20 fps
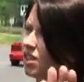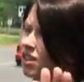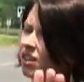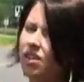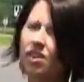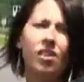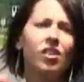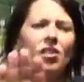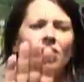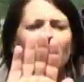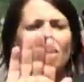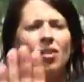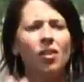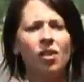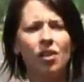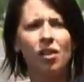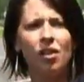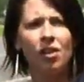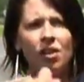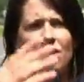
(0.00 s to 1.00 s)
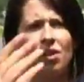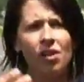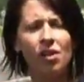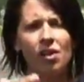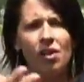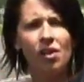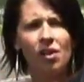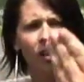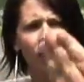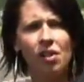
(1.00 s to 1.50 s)

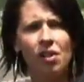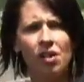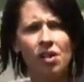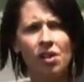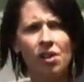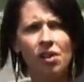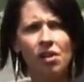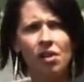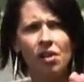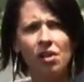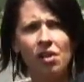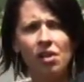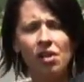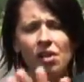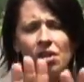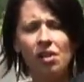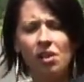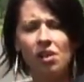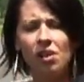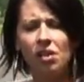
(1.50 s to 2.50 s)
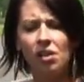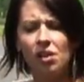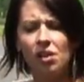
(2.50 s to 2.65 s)
This person isn't speaking.